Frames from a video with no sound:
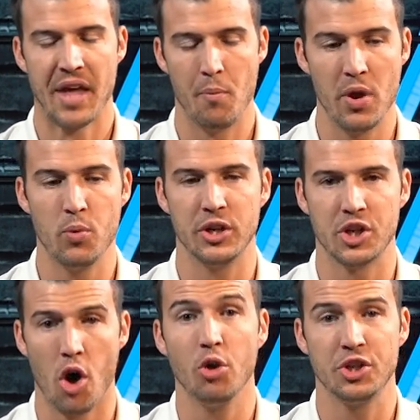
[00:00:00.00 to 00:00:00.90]
And we would
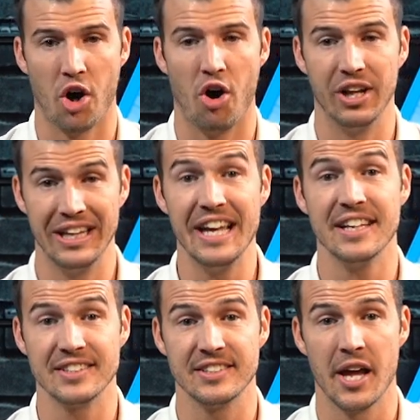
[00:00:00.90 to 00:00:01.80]
cold call a
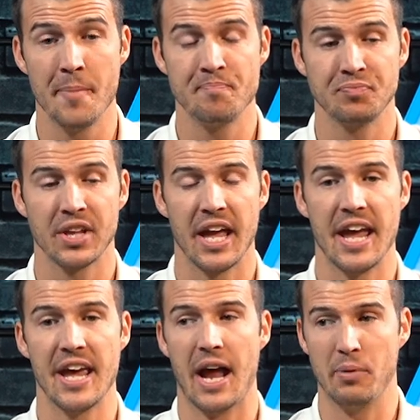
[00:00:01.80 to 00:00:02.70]
list,
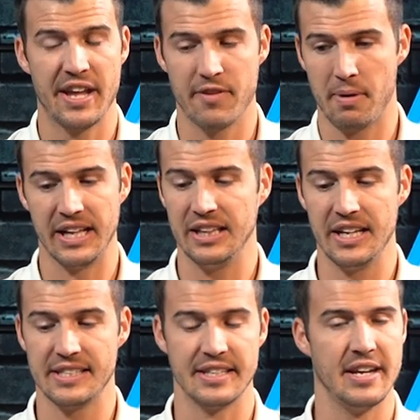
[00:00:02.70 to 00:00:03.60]
and I would give everybody
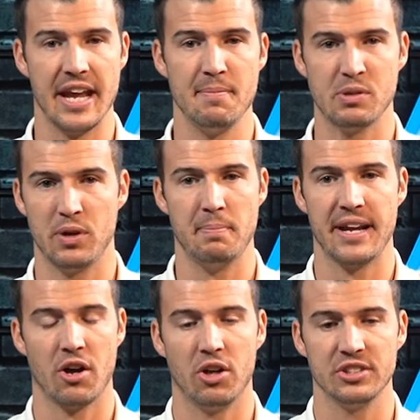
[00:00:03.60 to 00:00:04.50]
lists and names, and we'd
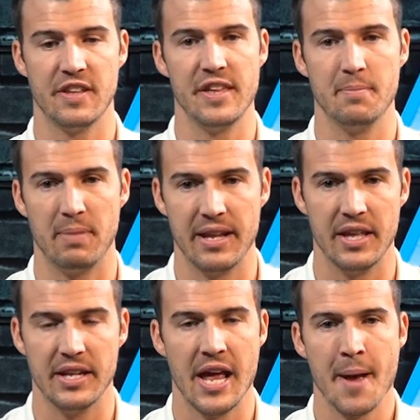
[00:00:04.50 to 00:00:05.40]
make calls, and then and
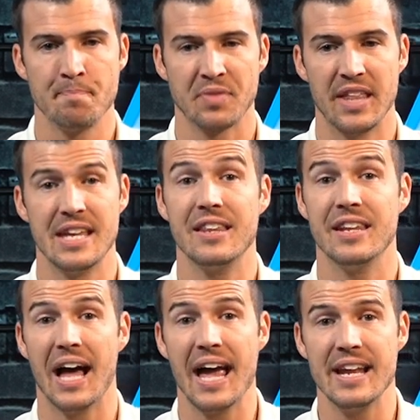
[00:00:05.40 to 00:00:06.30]
then at the end of
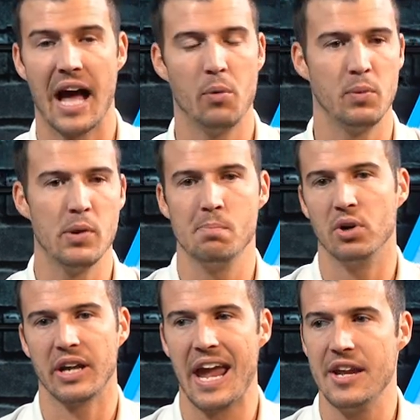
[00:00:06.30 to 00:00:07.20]
the night, I would we would
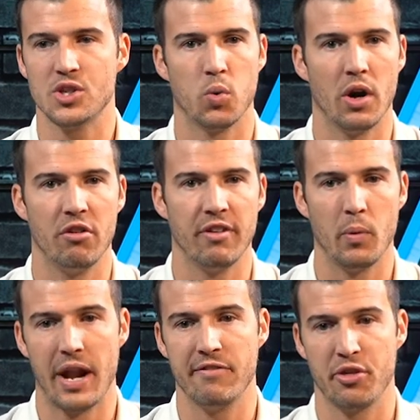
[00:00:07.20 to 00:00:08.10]
book eight, 12,
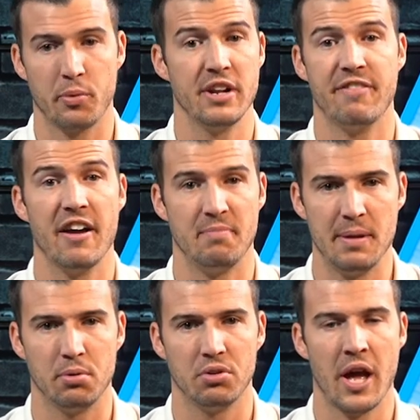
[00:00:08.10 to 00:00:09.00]
we'd have three to five
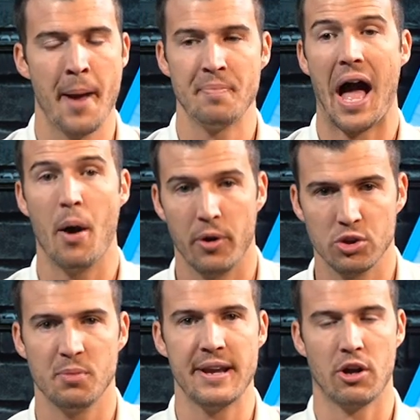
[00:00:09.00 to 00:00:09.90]
people. I would
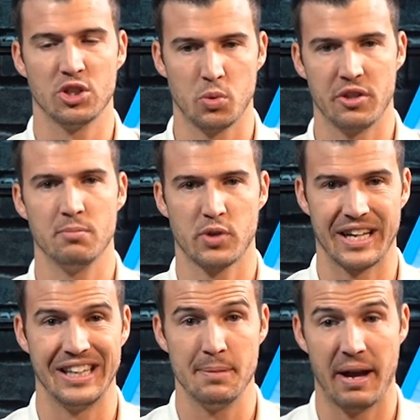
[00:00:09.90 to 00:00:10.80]
also make calls with them, so I
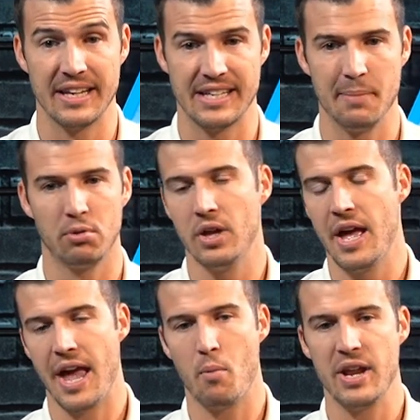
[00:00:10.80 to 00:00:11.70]
could lead by example,
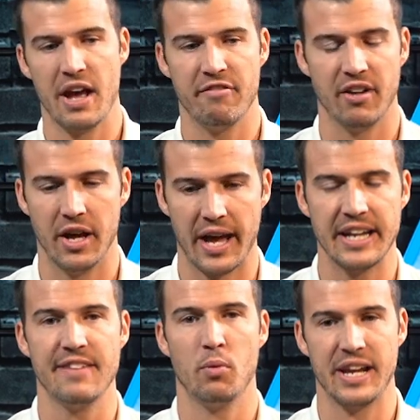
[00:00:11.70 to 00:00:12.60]
and we'd have uh,
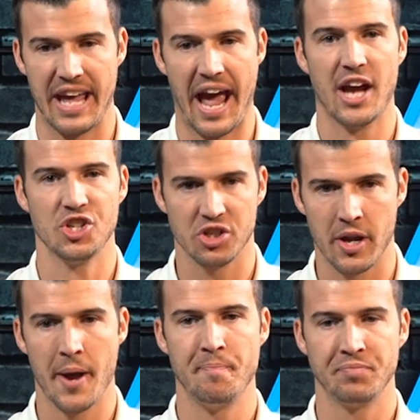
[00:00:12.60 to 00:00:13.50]
I'd give away cash
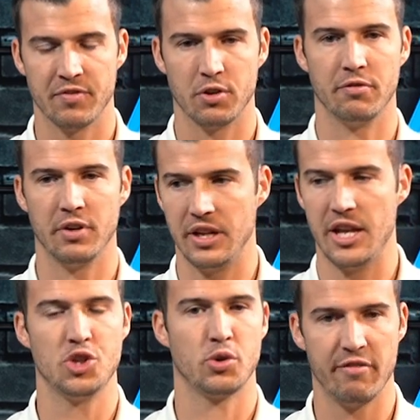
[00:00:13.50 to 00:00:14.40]
for, for in,
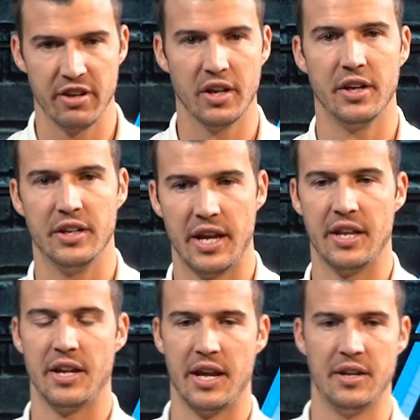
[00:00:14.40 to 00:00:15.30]
in, trivia and,
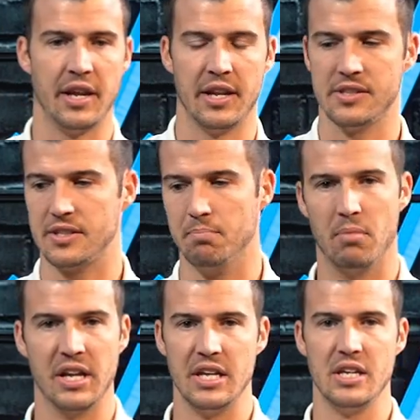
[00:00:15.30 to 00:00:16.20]
and, and, and some
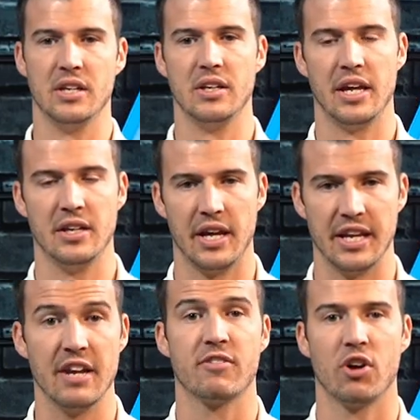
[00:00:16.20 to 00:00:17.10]
money and, and,
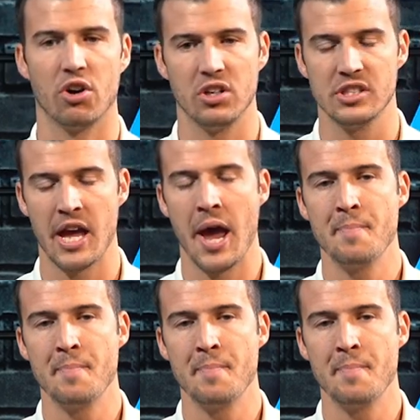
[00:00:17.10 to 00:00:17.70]
and gift cards.